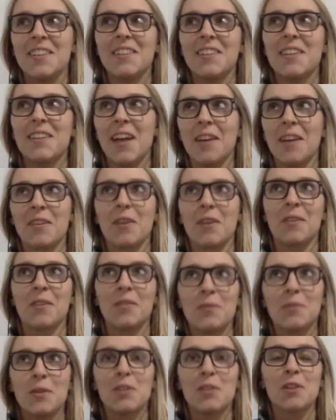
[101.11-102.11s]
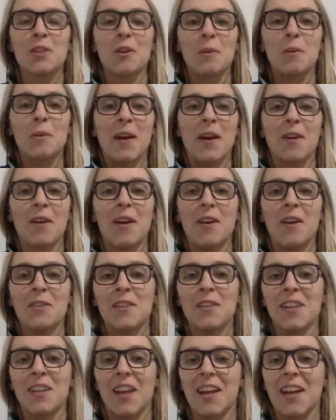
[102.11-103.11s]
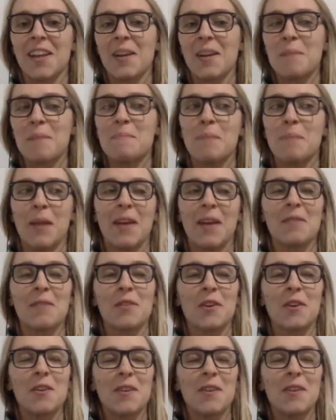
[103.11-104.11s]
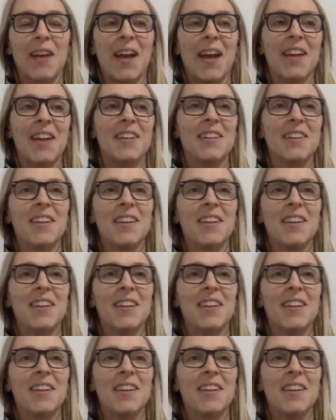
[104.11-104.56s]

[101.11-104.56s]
I don't know, we circle back around and I end up playing for you again.